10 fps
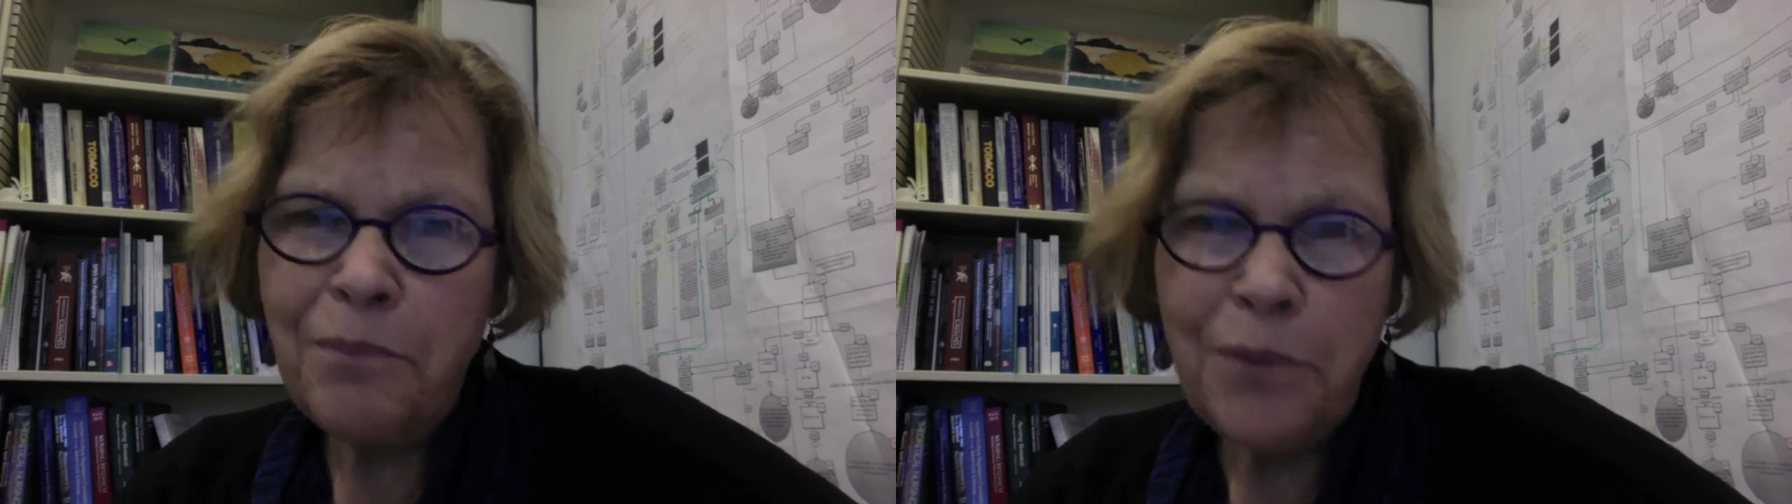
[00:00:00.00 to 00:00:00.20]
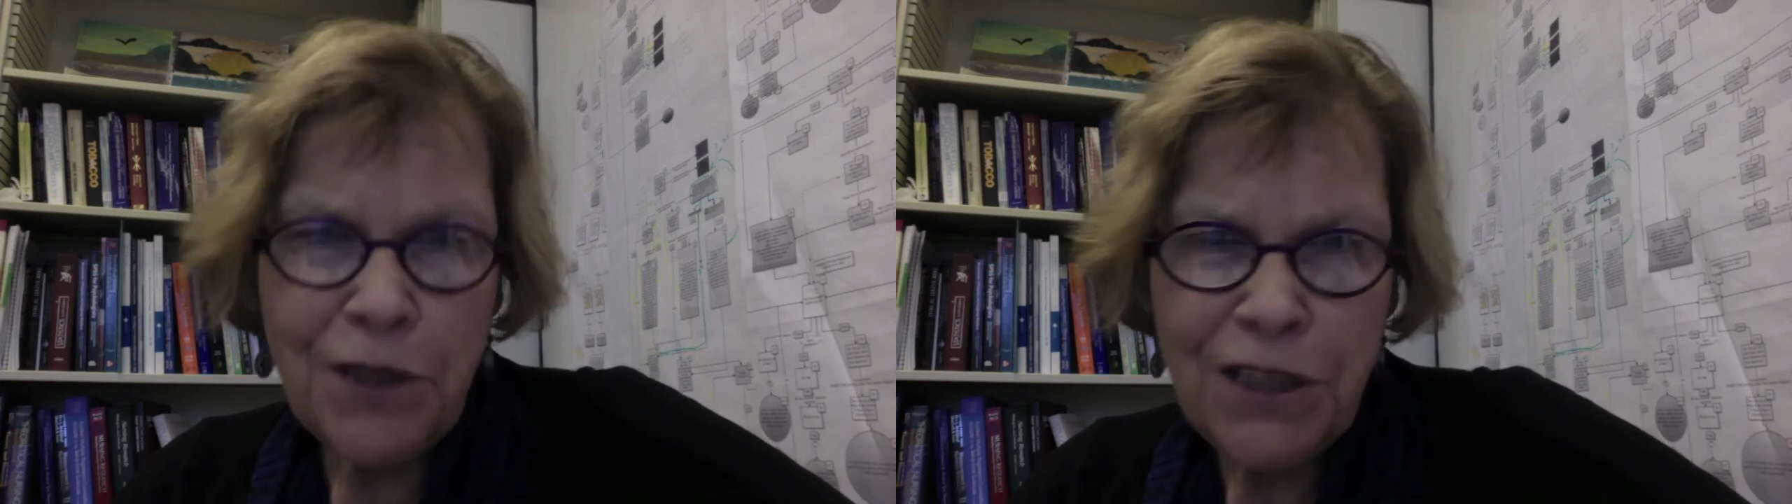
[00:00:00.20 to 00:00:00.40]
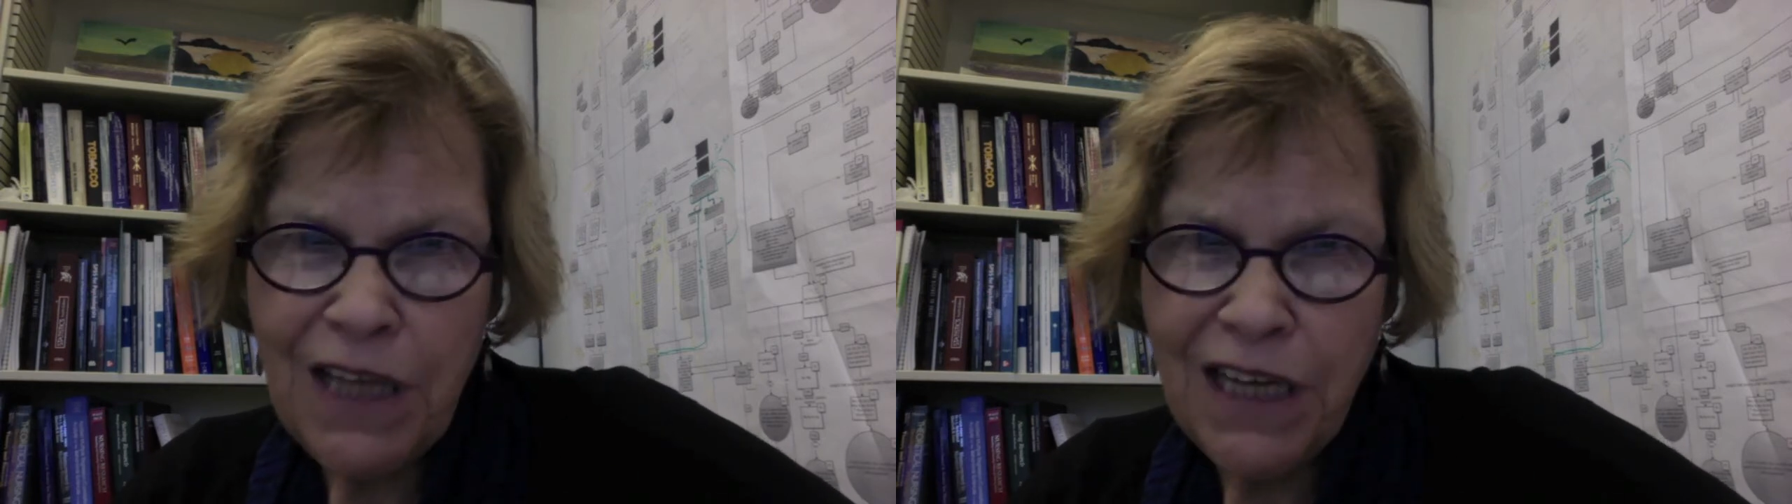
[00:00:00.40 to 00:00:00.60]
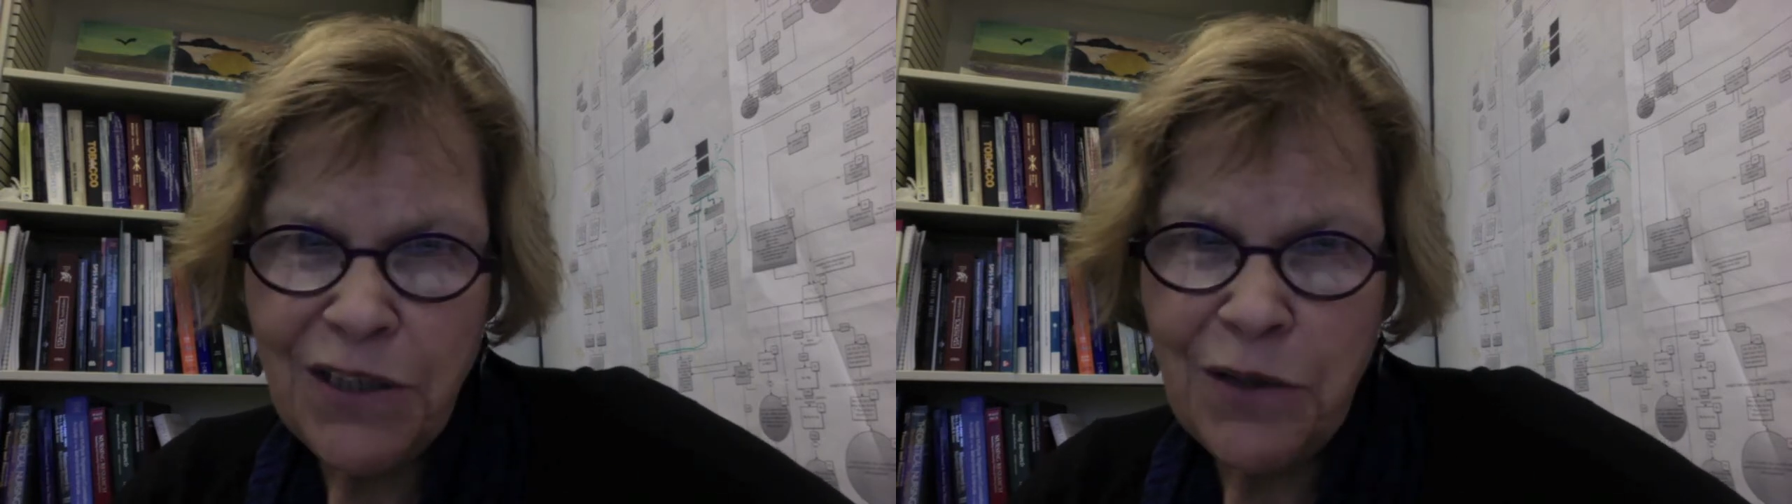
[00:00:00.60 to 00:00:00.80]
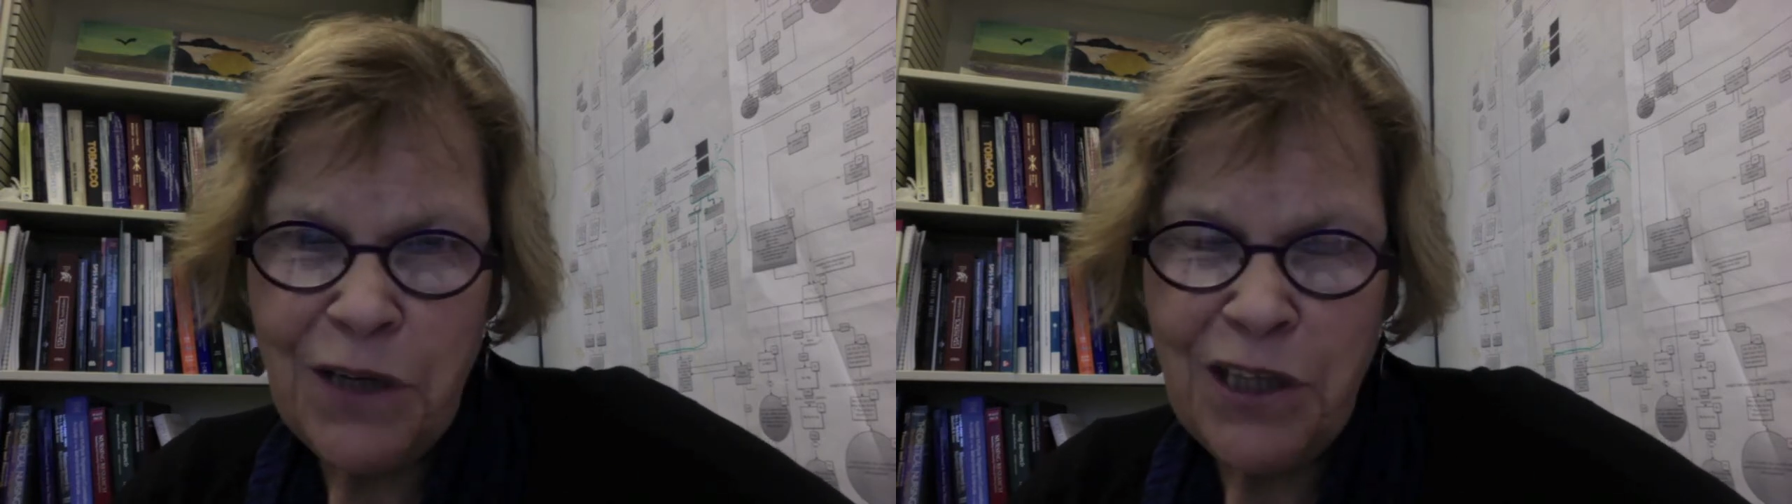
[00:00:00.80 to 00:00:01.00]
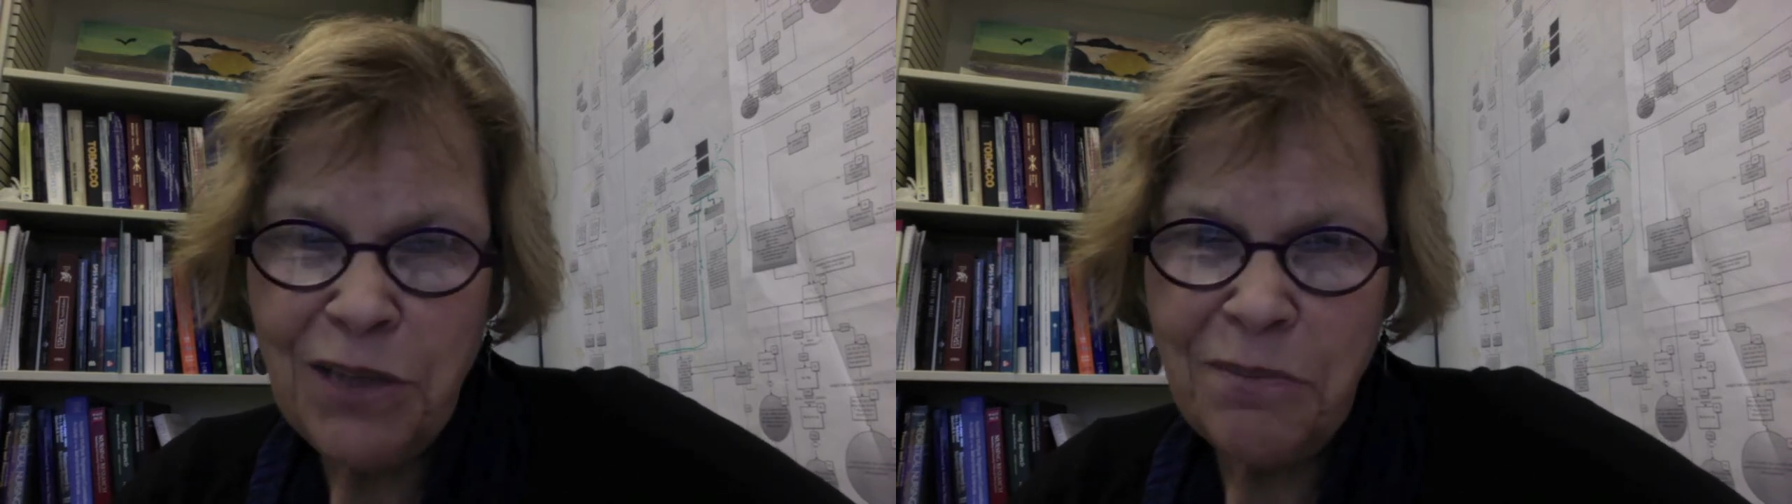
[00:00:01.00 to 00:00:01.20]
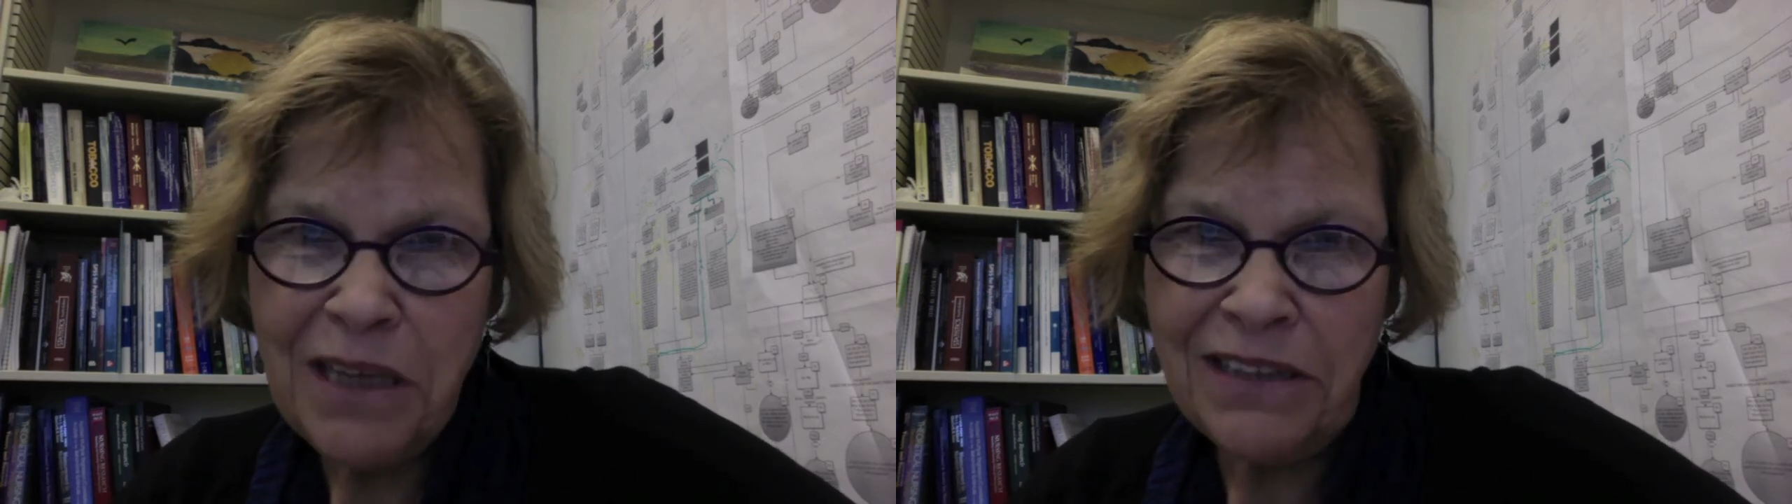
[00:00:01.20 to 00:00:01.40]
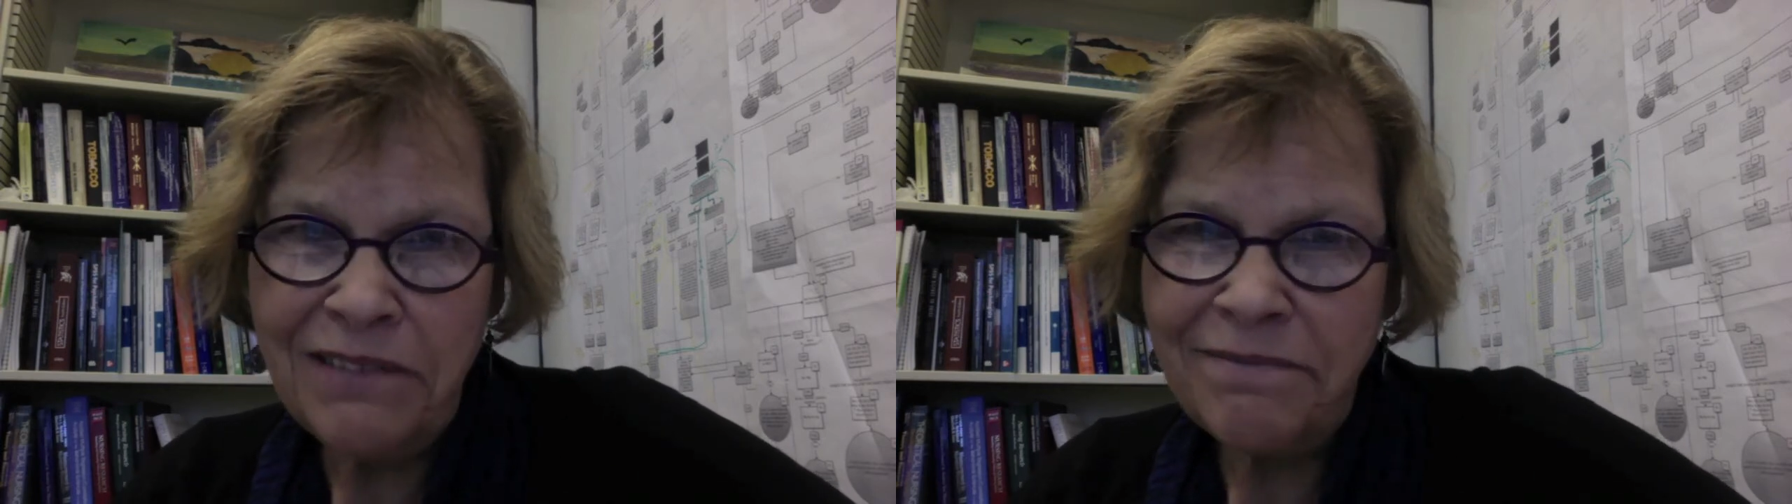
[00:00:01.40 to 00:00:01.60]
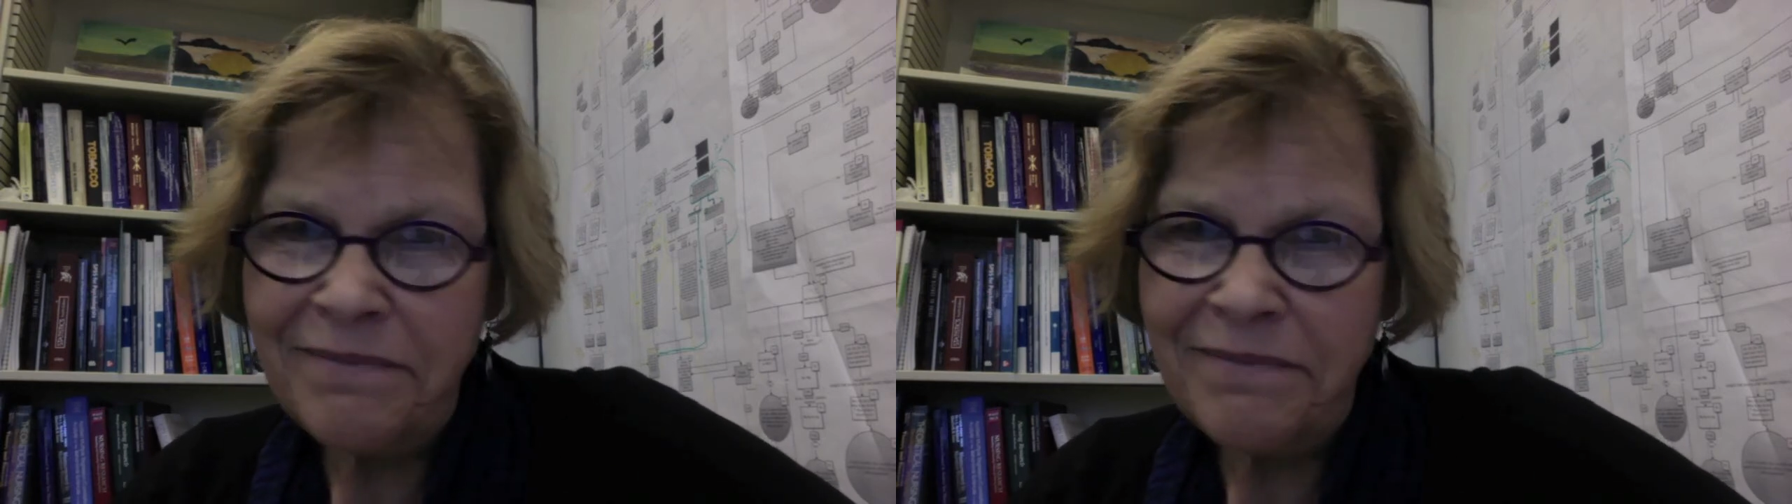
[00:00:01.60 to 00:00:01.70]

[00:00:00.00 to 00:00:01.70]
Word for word: push that donation button,